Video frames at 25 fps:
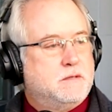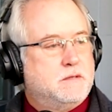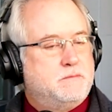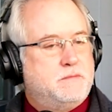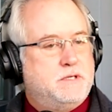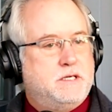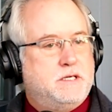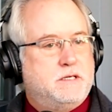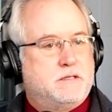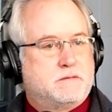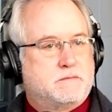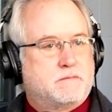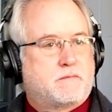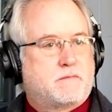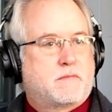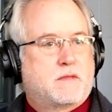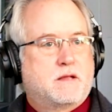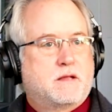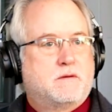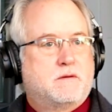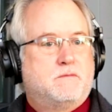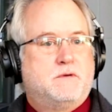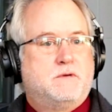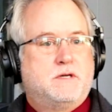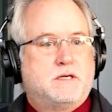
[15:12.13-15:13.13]
But
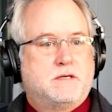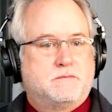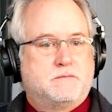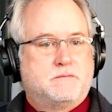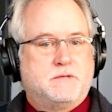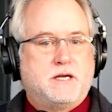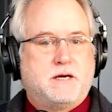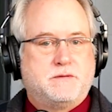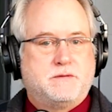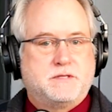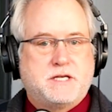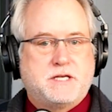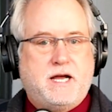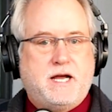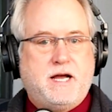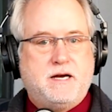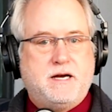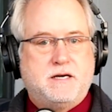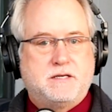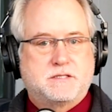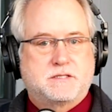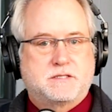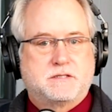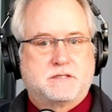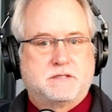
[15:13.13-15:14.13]
when I was
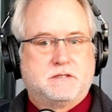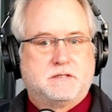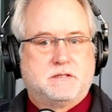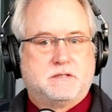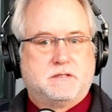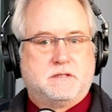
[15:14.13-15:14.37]
asked